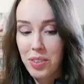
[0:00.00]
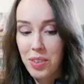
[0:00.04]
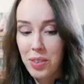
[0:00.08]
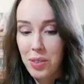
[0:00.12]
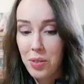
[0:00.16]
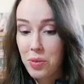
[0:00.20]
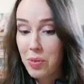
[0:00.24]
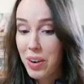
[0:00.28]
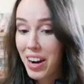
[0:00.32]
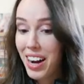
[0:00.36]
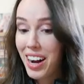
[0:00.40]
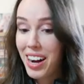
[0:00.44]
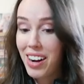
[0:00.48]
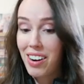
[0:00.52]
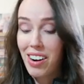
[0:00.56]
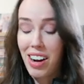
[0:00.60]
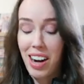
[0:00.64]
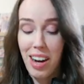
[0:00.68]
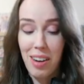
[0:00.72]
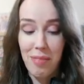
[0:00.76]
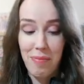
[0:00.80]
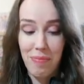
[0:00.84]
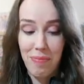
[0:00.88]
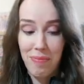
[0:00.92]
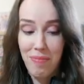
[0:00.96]
Wow,
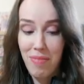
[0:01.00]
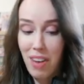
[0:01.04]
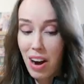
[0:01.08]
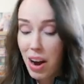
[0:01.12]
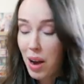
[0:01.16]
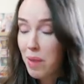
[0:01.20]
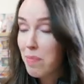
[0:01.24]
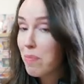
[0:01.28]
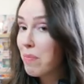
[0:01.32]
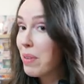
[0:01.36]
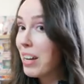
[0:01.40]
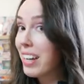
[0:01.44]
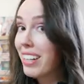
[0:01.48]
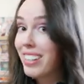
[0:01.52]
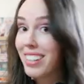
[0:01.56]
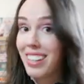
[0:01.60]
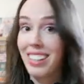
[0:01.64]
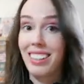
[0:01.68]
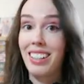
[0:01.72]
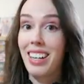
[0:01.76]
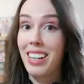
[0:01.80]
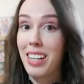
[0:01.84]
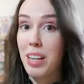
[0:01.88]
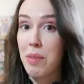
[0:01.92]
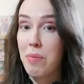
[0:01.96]
i i picked the
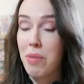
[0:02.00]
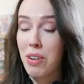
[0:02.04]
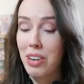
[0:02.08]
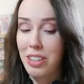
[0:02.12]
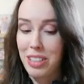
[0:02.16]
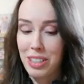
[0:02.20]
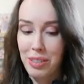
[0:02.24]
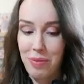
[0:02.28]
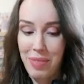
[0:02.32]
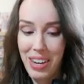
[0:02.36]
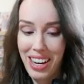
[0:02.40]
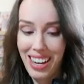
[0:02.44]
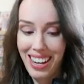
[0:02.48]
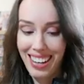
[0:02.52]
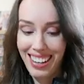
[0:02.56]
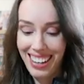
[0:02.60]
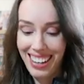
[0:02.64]
lucky box, man.